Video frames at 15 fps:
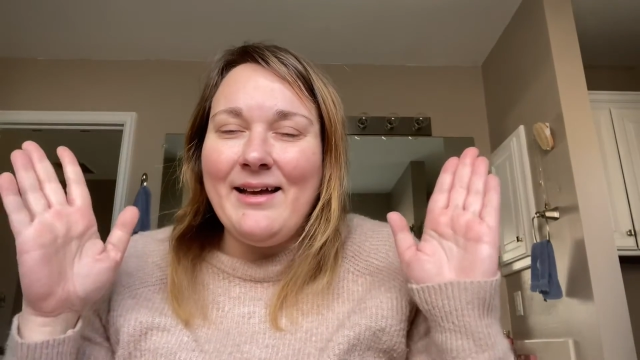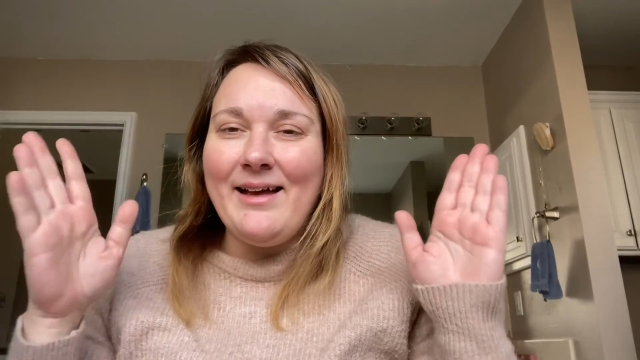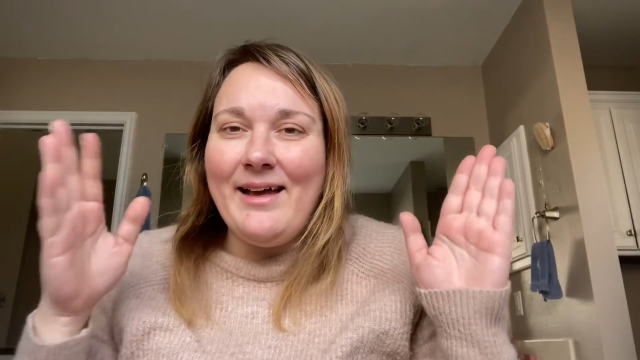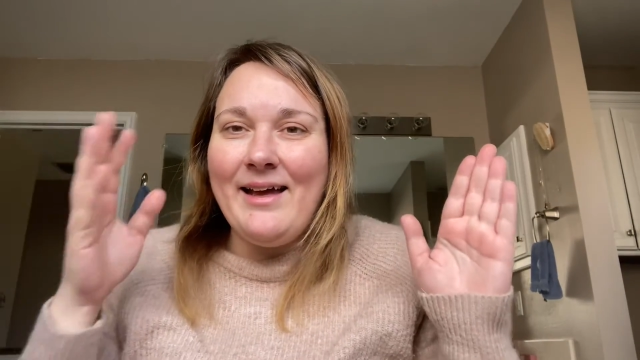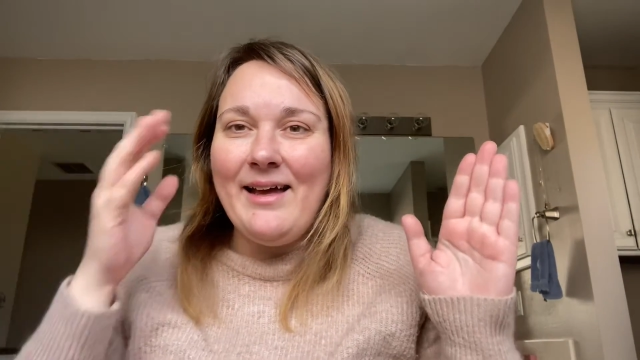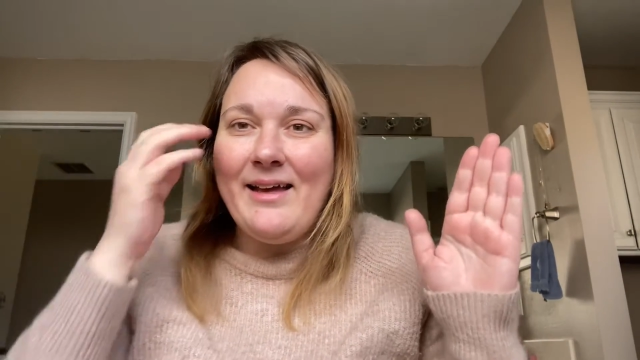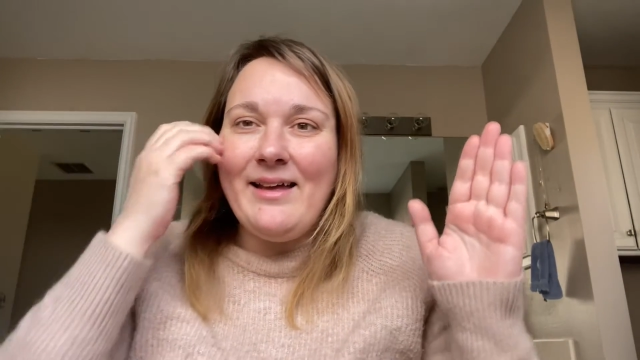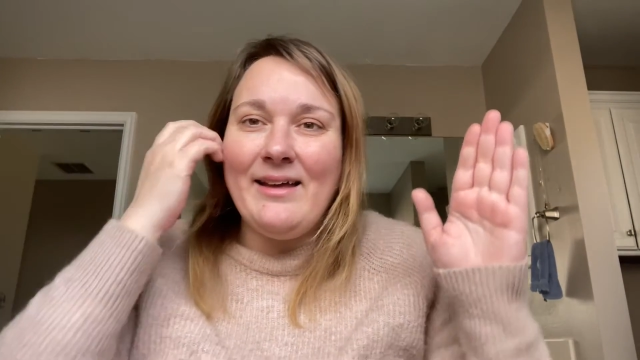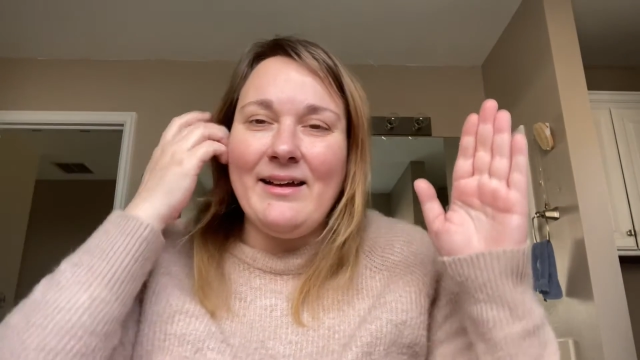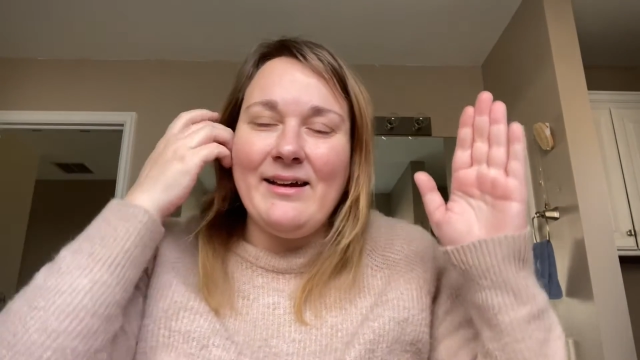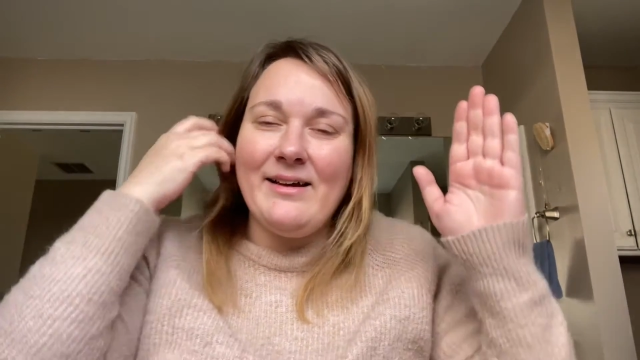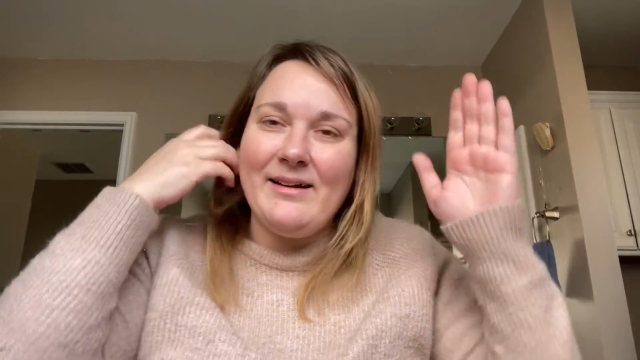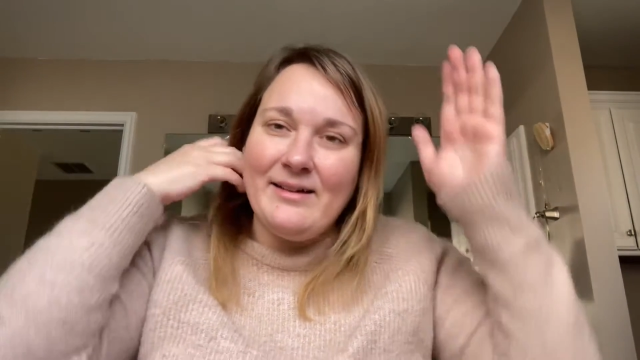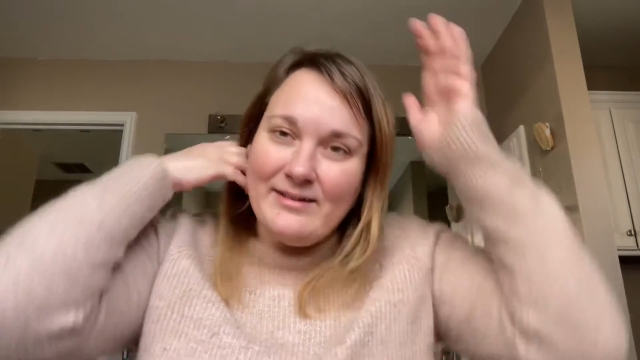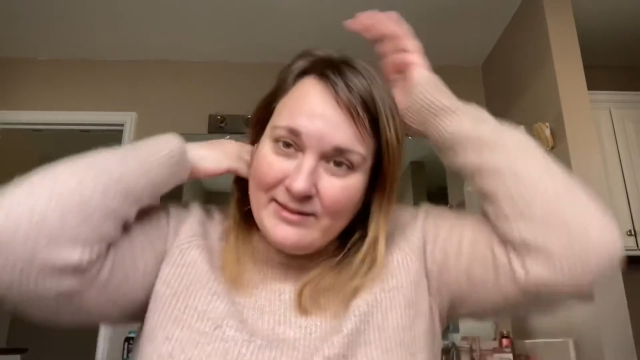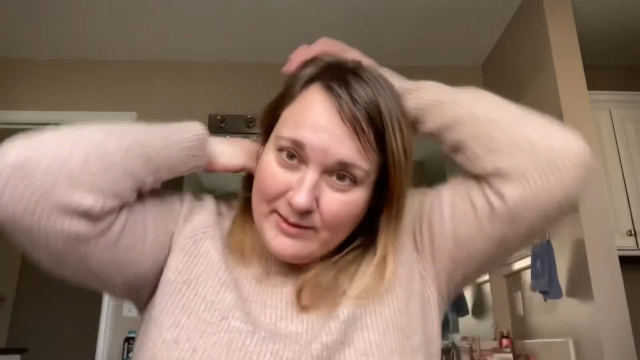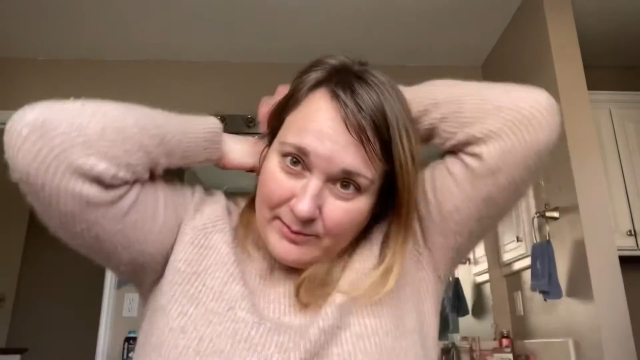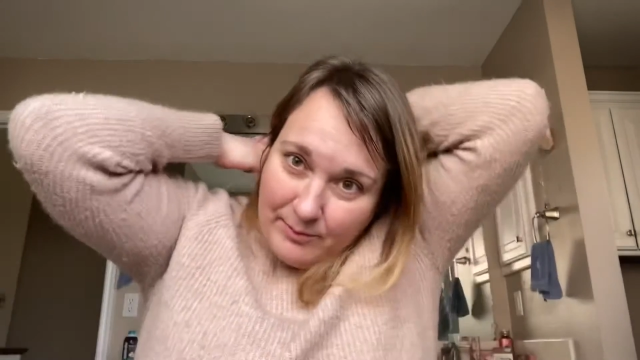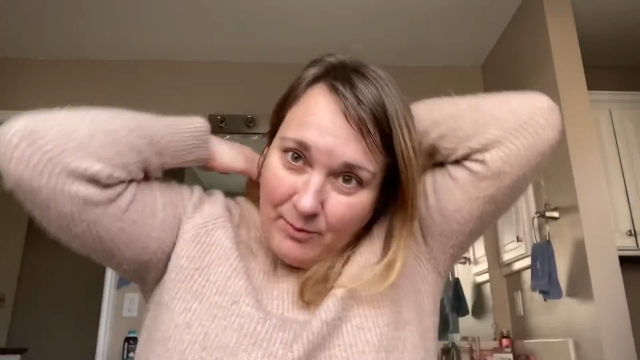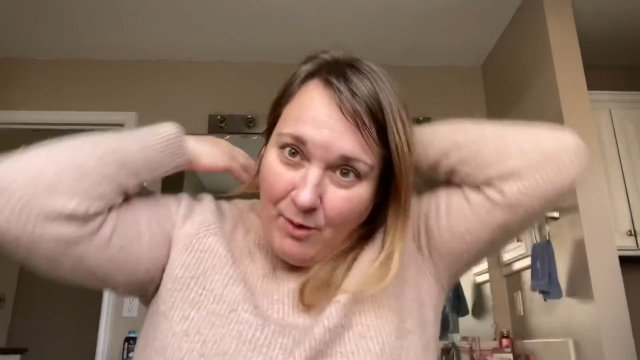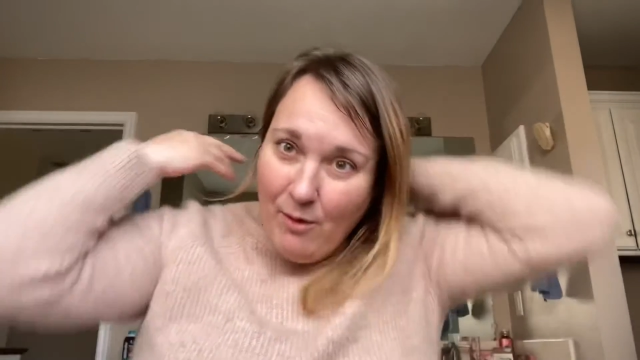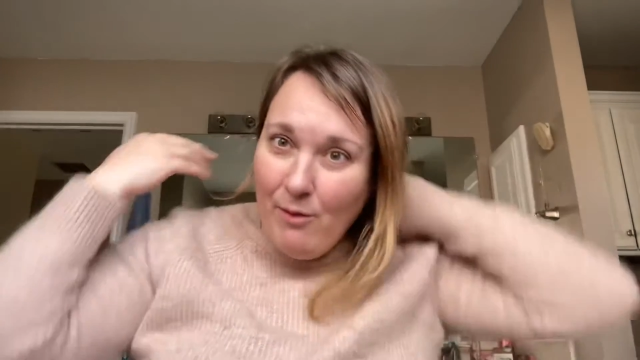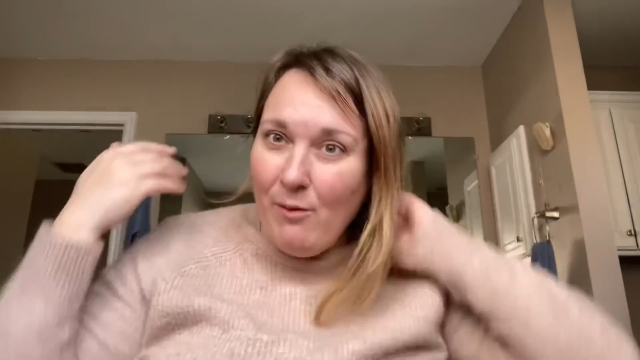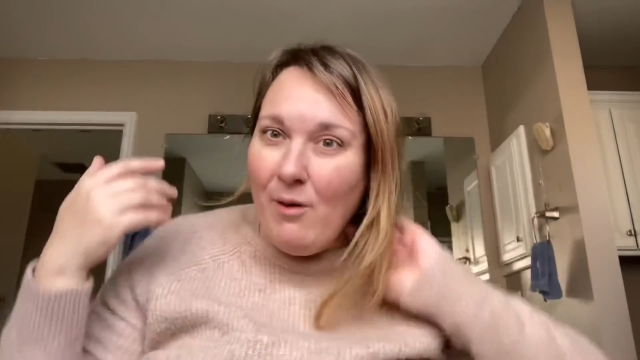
a small